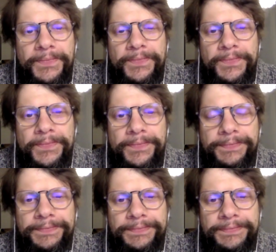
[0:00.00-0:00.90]

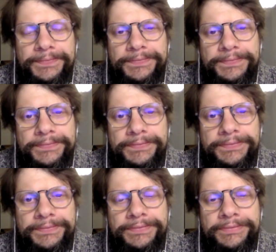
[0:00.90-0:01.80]

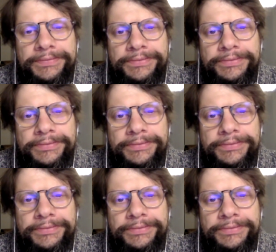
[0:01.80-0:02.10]
[no speech]